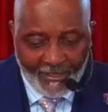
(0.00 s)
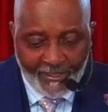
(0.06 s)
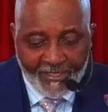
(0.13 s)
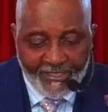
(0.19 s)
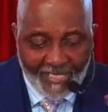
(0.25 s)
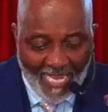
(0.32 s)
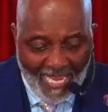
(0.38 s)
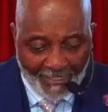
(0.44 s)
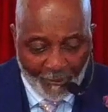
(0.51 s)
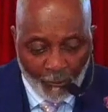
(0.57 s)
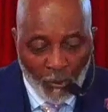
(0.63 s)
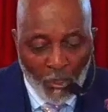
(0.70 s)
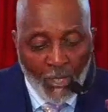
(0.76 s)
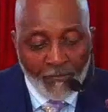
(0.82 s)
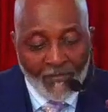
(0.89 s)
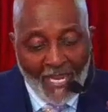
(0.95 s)
to tell you
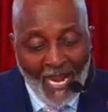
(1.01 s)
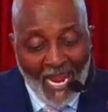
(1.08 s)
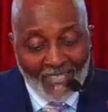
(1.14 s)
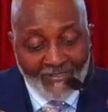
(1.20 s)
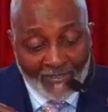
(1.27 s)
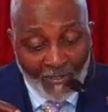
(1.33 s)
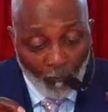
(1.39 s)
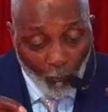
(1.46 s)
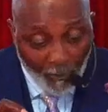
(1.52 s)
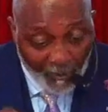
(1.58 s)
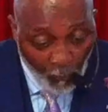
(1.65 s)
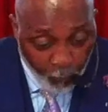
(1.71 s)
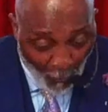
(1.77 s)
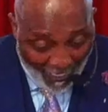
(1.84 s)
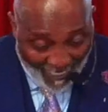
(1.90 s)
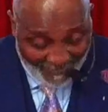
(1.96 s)
there are some
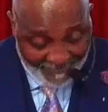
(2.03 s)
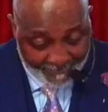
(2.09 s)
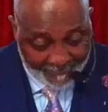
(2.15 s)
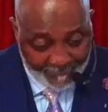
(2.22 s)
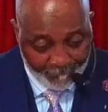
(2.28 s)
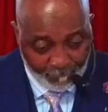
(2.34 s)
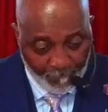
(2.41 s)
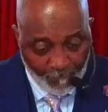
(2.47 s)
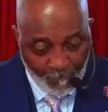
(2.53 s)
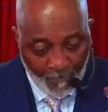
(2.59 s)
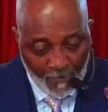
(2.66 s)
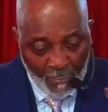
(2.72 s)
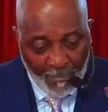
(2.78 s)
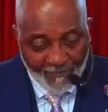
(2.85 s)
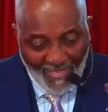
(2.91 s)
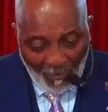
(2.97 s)
requests
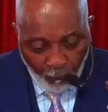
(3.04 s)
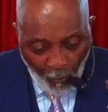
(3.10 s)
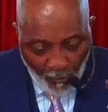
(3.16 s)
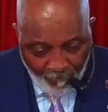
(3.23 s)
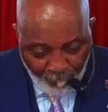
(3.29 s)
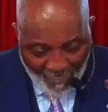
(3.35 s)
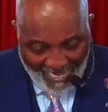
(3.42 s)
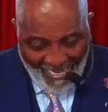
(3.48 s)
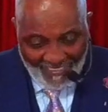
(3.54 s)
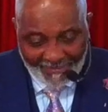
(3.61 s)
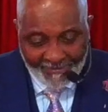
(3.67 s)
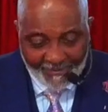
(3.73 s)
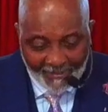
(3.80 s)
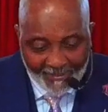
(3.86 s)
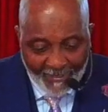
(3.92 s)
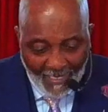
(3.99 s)
that were made
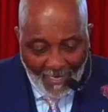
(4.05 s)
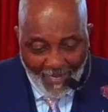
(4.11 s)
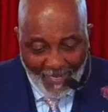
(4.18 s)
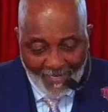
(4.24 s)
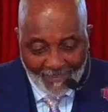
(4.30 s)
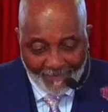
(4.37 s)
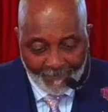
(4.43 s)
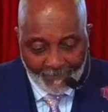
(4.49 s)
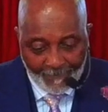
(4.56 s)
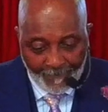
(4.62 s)
to God